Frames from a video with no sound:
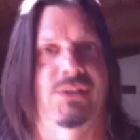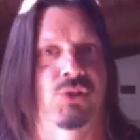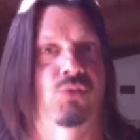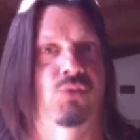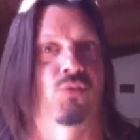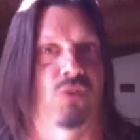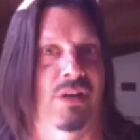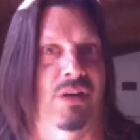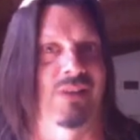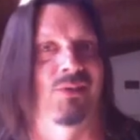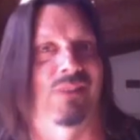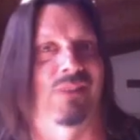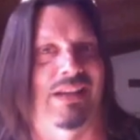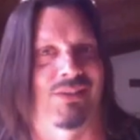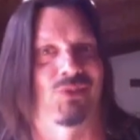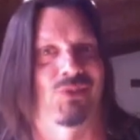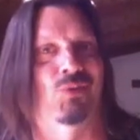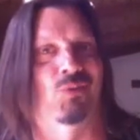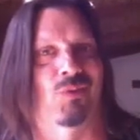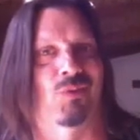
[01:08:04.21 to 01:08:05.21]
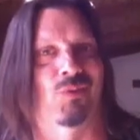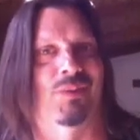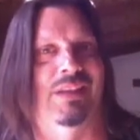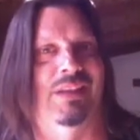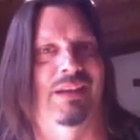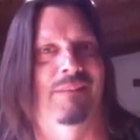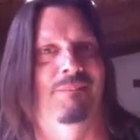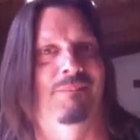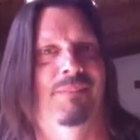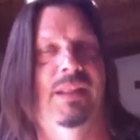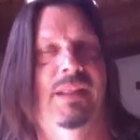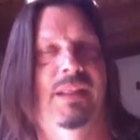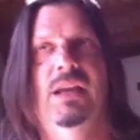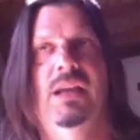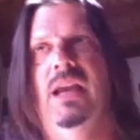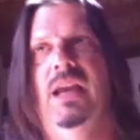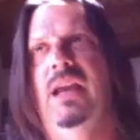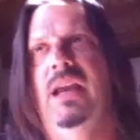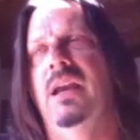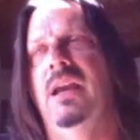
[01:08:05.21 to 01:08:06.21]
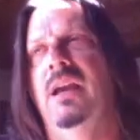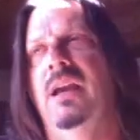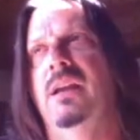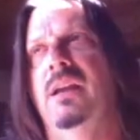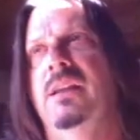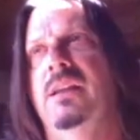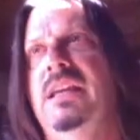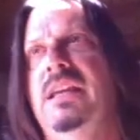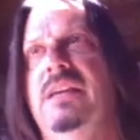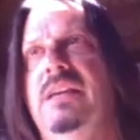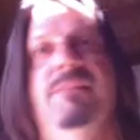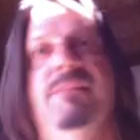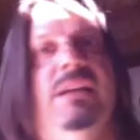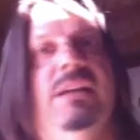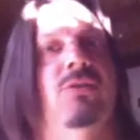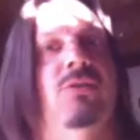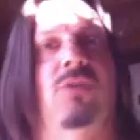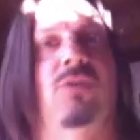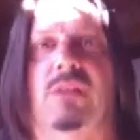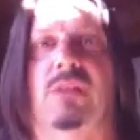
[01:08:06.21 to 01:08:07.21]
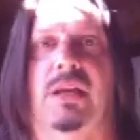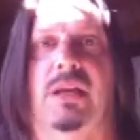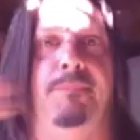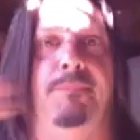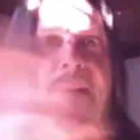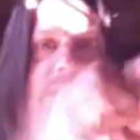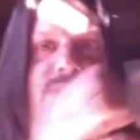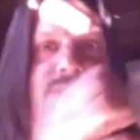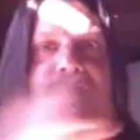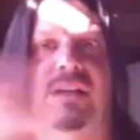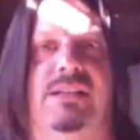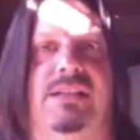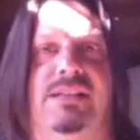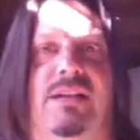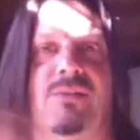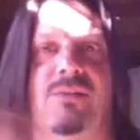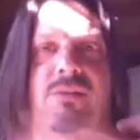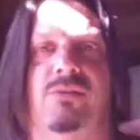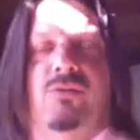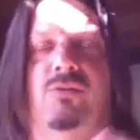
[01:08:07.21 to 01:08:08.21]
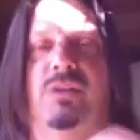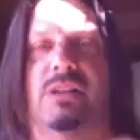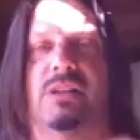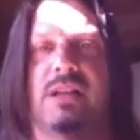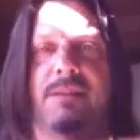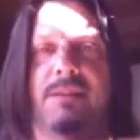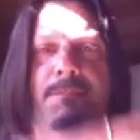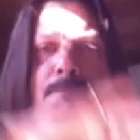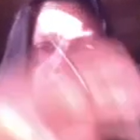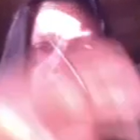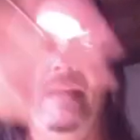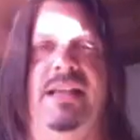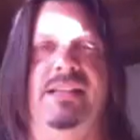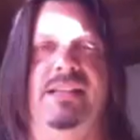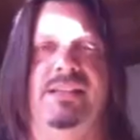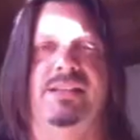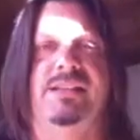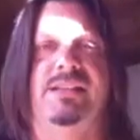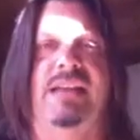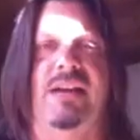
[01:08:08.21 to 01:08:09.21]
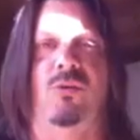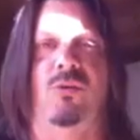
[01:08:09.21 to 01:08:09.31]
that tour. I do that tour with him, and he and Neil are like best friends now. They're doing like men's